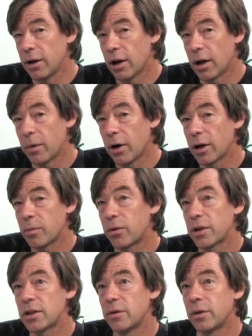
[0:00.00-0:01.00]
I'm hard
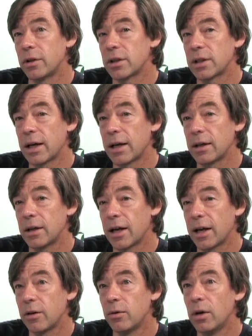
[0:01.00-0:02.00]
pressed to understand
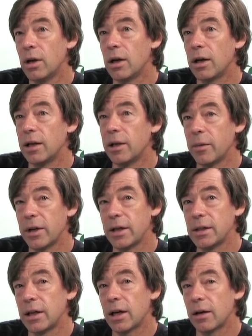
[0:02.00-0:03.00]
how
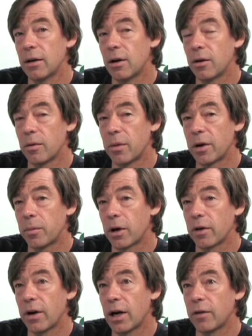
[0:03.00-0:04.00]
eliminating the better part
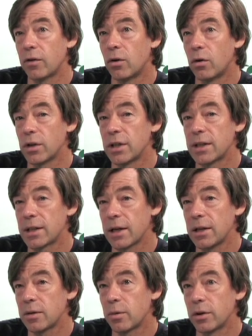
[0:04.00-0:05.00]
of half a horse's
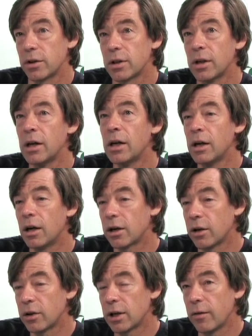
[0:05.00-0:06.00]
stakes winners are
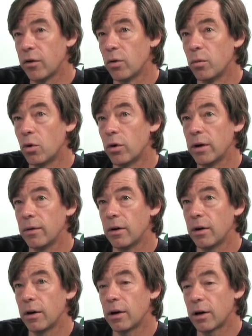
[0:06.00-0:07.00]
going to give you a more
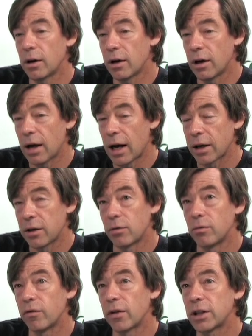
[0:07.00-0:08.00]
accurate
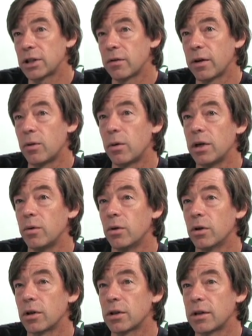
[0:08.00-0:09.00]
reflection of how well he
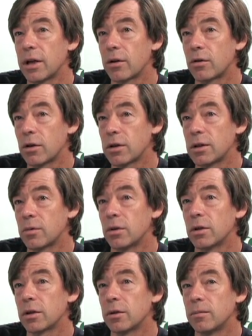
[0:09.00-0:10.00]
works and how the crosses
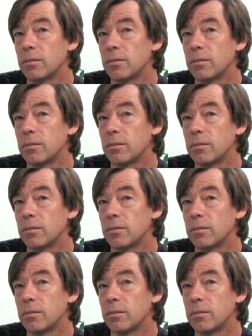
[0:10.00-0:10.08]
work.